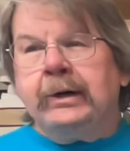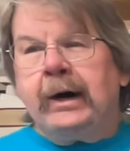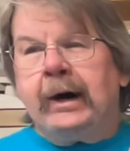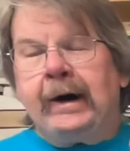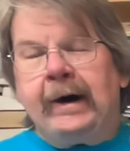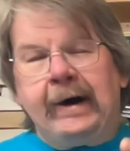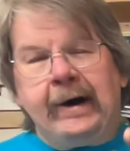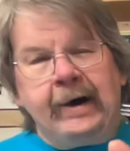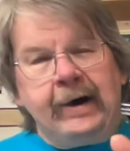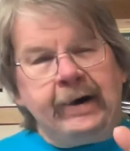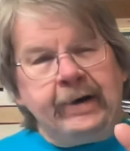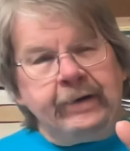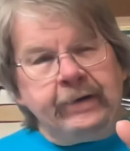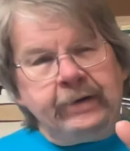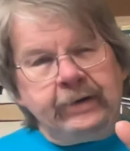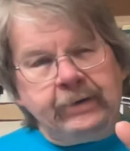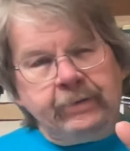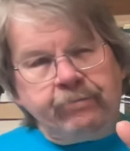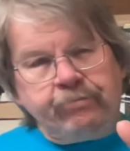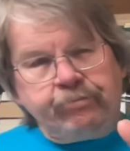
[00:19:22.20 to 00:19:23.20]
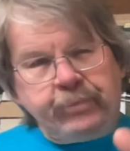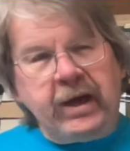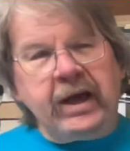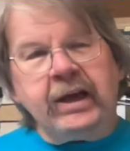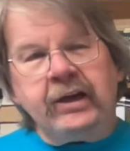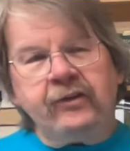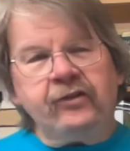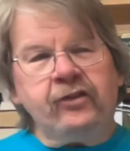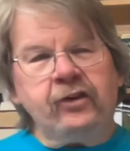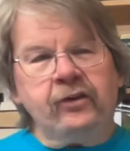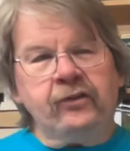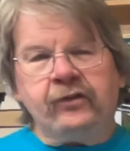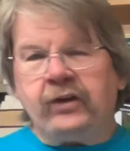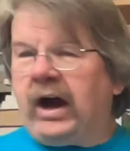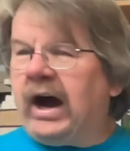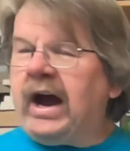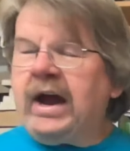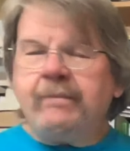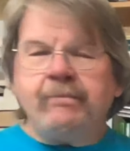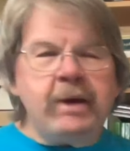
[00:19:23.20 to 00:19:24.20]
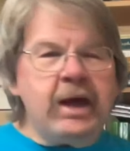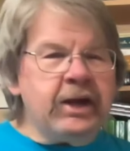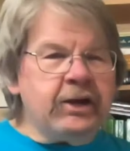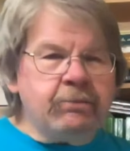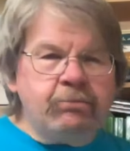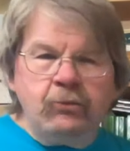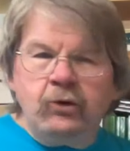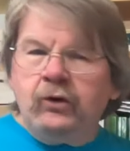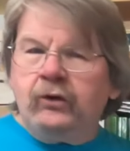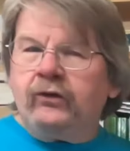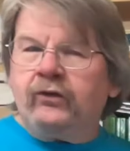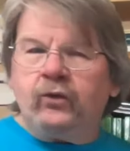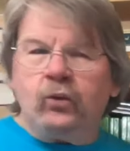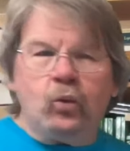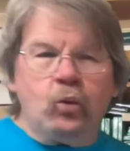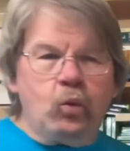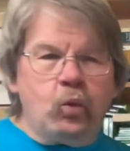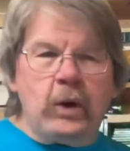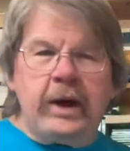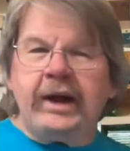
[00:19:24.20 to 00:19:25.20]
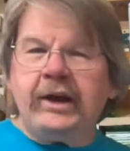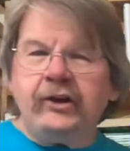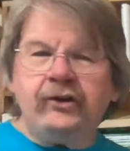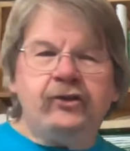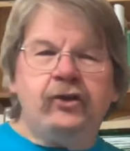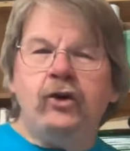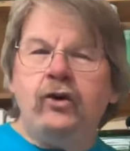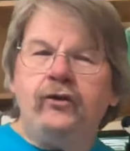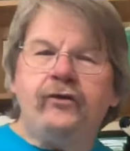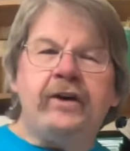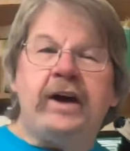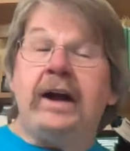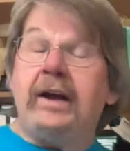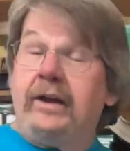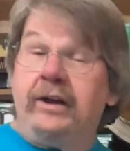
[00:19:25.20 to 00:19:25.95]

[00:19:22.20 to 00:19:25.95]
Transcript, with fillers: Uh, patience. I make moves way too fast.